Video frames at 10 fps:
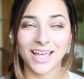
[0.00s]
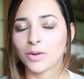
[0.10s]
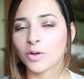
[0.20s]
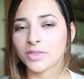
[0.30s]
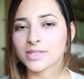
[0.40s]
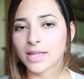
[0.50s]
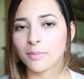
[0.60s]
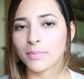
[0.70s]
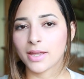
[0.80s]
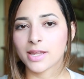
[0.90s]
And what this
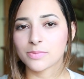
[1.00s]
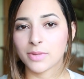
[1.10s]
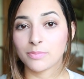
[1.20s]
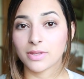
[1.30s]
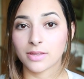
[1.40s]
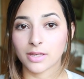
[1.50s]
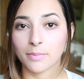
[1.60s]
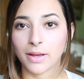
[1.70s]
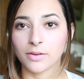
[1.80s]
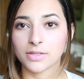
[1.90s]
campaign has made me think
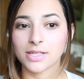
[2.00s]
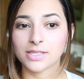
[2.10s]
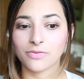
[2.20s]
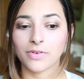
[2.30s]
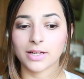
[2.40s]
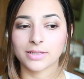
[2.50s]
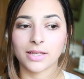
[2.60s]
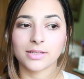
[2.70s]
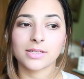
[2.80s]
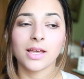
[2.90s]
about is the fact
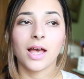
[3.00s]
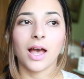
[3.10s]
that